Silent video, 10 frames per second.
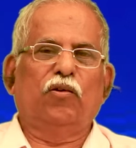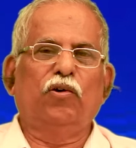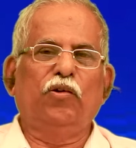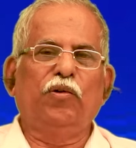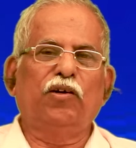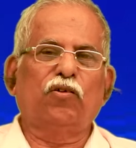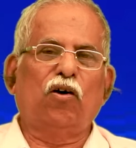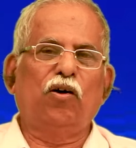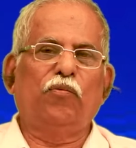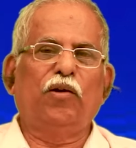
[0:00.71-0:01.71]
Good evening to
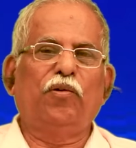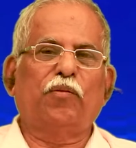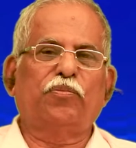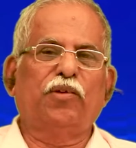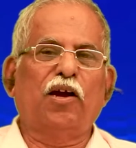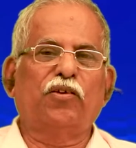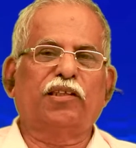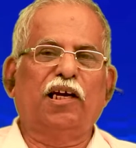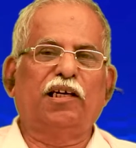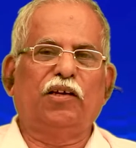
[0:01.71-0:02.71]
all viewers of the
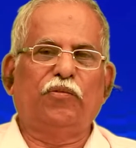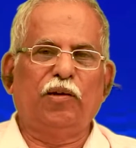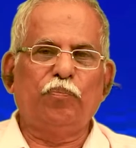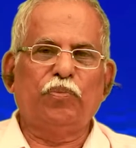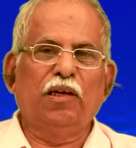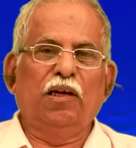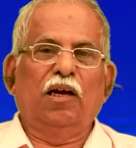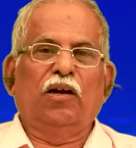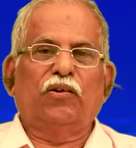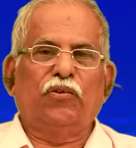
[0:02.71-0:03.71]
Ayuktha TV.
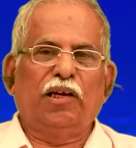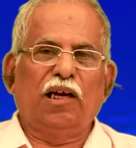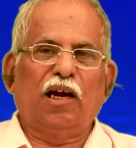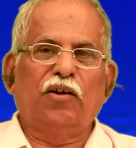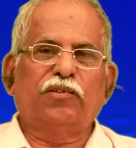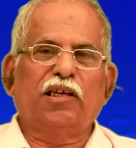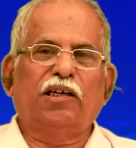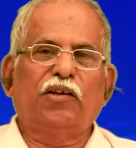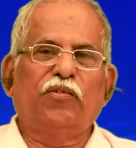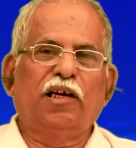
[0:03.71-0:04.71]
Today, Ayuktha
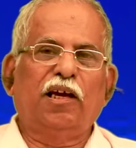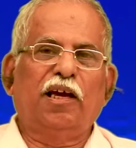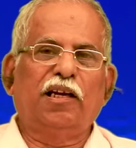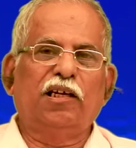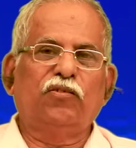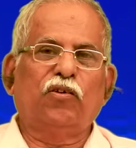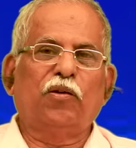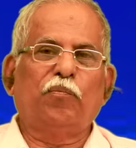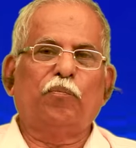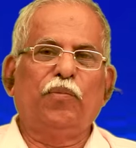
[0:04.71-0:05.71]
TV arranged on
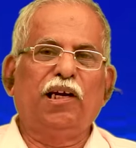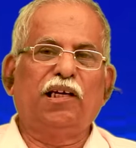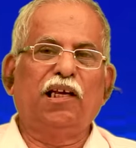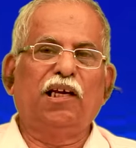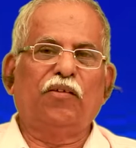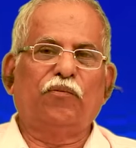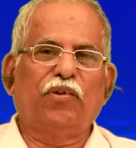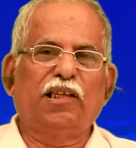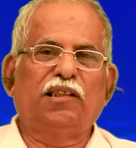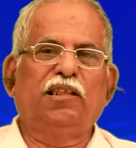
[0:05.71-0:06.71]
a meeting
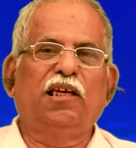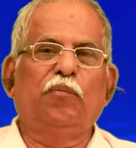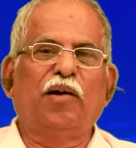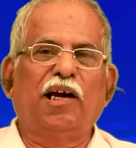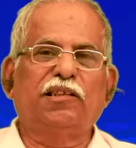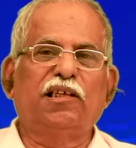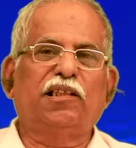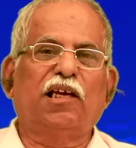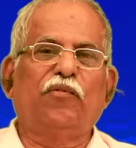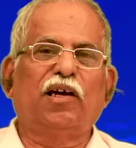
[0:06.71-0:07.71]
with the Maiti
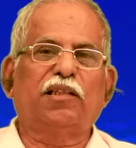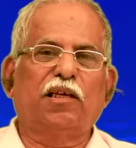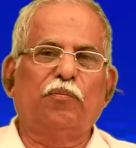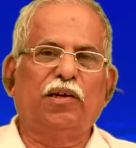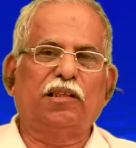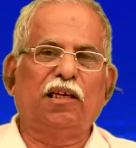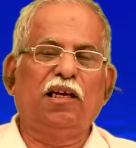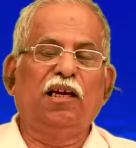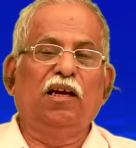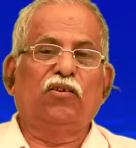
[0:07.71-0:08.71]
Seva Samiti
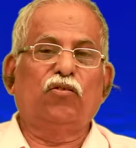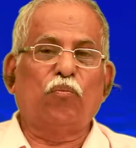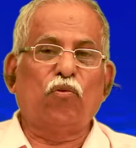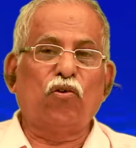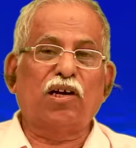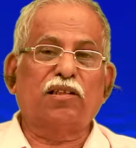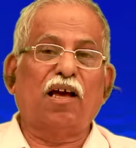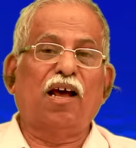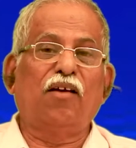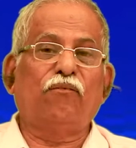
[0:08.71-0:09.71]
to focus
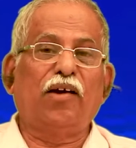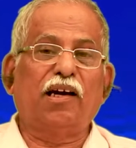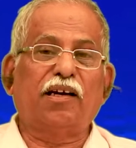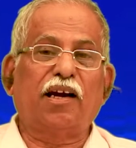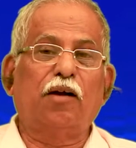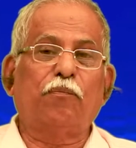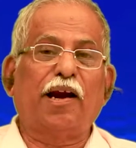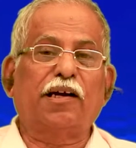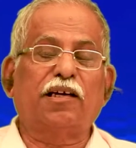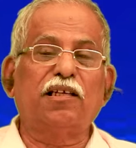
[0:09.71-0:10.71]
unfair trade
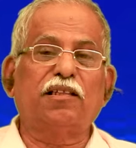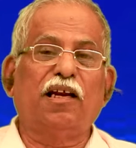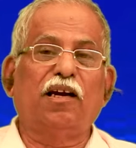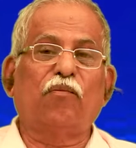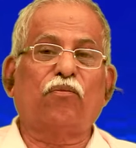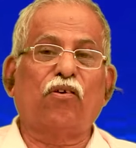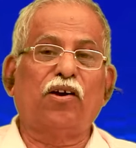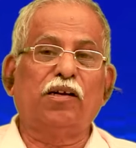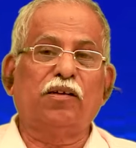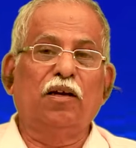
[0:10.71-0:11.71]
practice and a
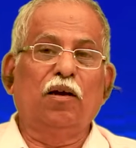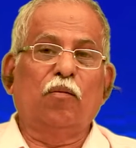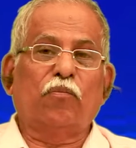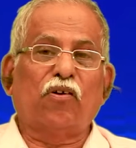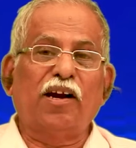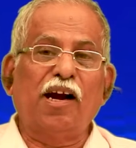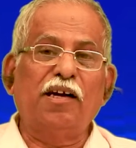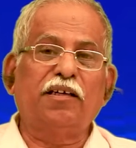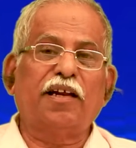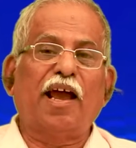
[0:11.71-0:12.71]

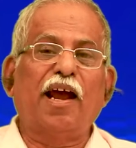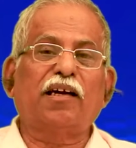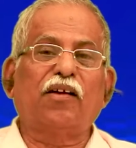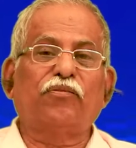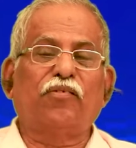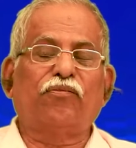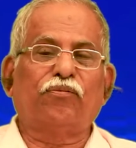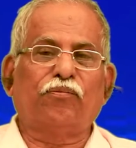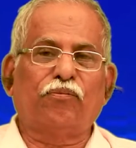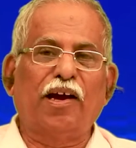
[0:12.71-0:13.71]
fraudulent act of the
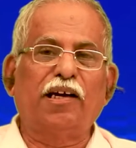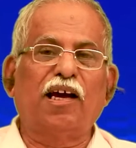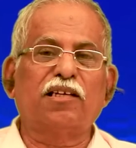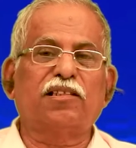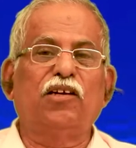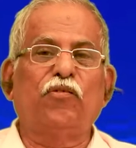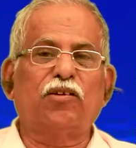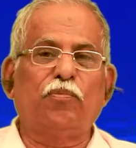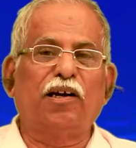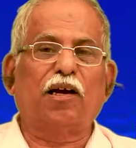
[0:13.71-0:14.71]
finance
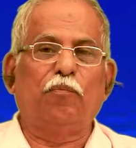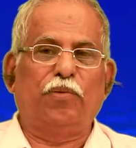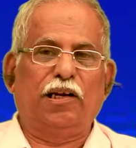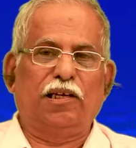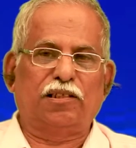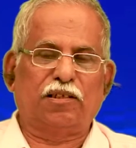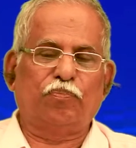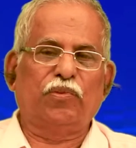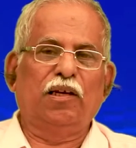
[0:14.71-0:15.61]
investment companies.